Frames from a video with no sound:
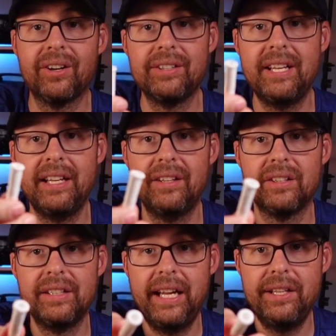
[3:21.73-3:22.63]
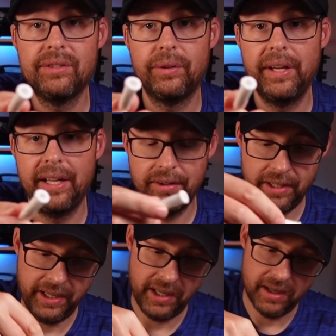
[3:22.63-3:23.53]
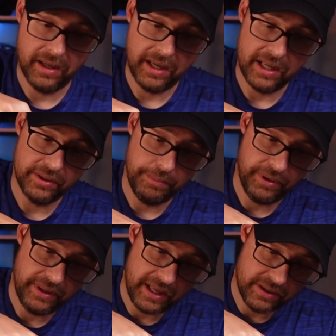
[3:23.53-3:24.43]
going to take your nasal end right here and actually put that